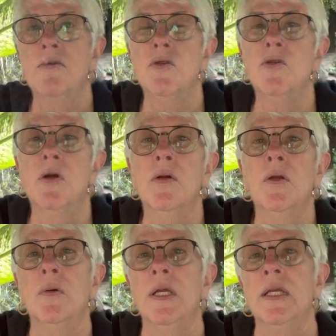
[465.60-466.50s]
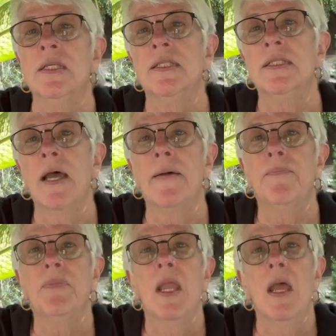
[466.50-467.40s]
to show you is
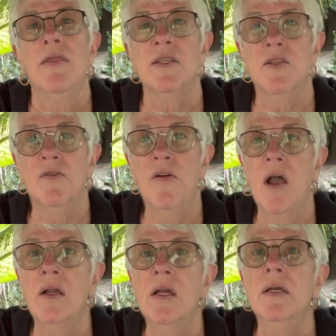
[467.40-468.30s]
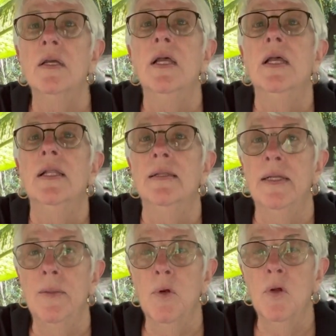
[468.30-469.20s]
the sifaka
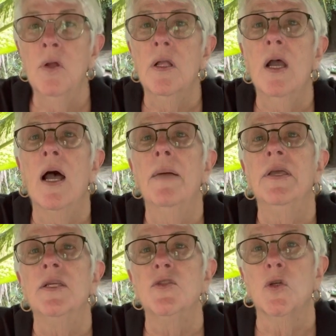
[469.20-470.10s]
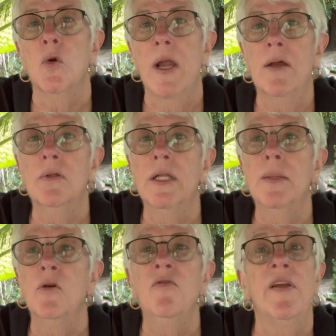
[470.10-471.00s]
lemur. It is the crowned
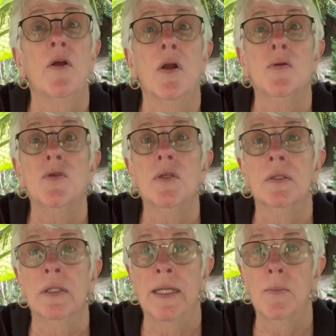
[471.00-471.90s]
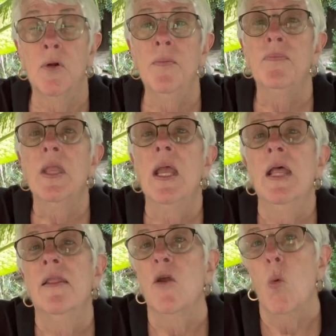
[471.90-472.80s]
lemur, Vero's lemur.
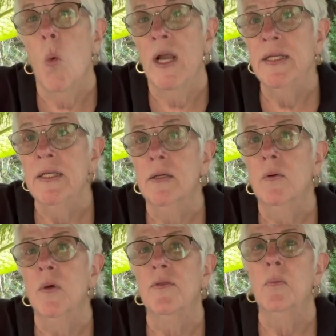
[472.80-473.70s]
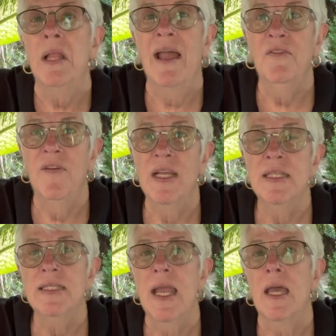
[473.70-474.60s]
They're white with a black
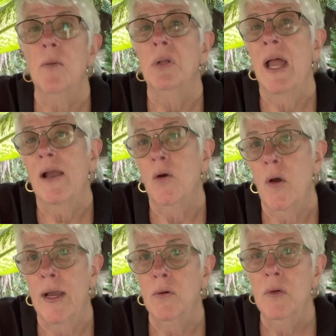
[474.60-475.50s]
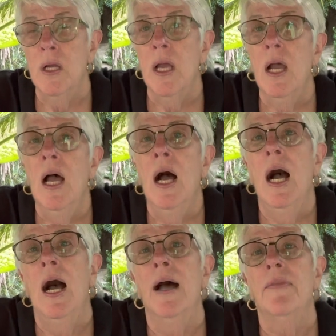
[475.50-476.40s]
face and a black crown.
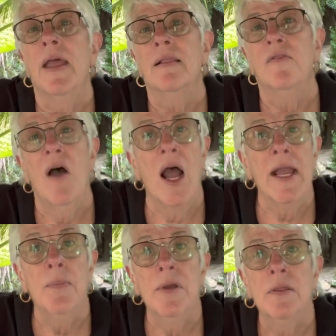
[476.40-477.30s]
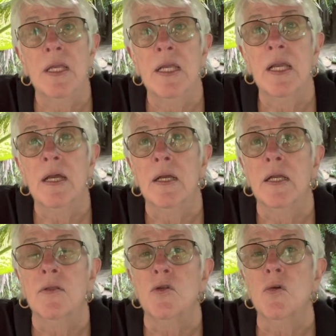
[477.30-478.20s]
They live high up in
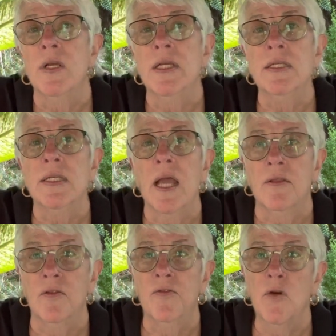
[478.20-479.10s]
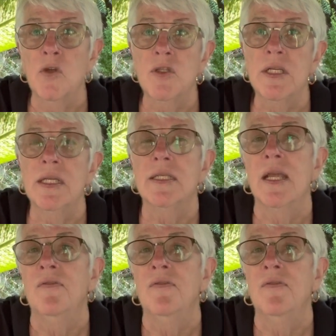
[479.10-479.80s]
the trees. The first is a